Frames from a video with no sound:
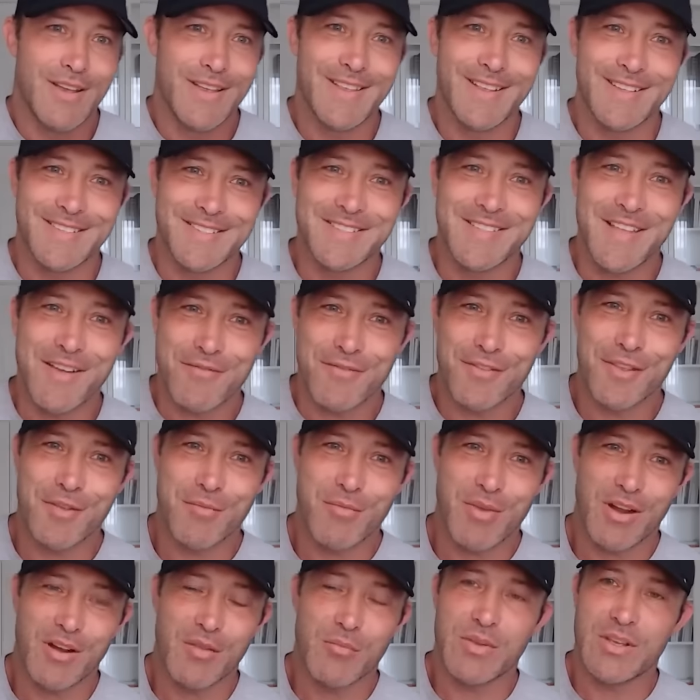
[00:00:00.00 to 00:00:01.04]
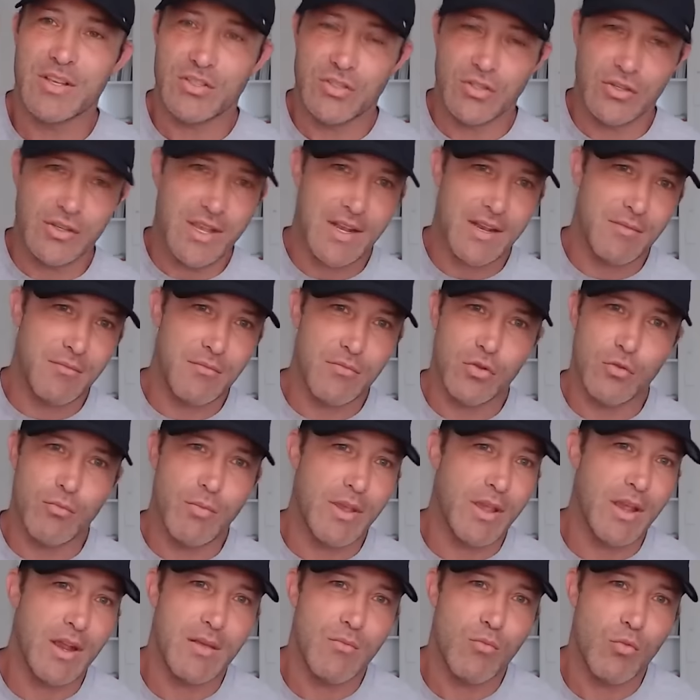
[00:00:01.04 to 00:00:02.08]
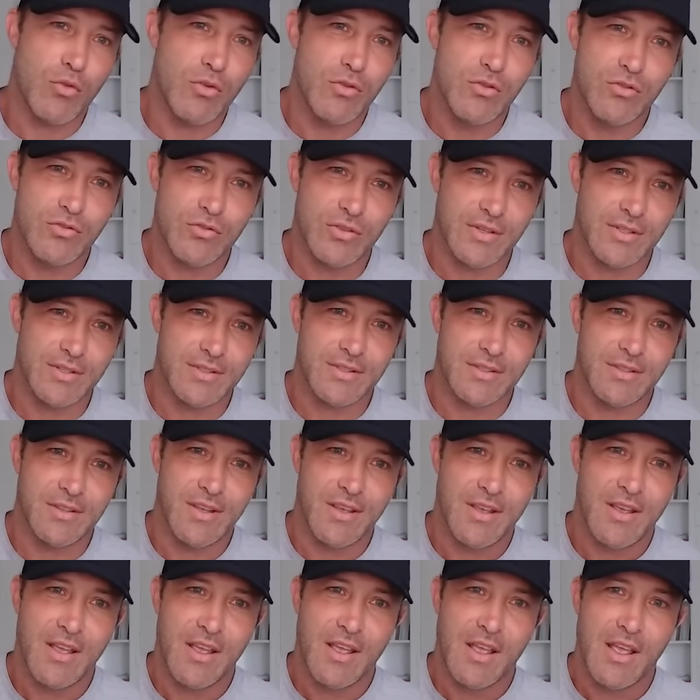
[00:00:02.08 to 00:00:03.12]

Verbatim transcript: That's definitely better, because you're getting more nutrients,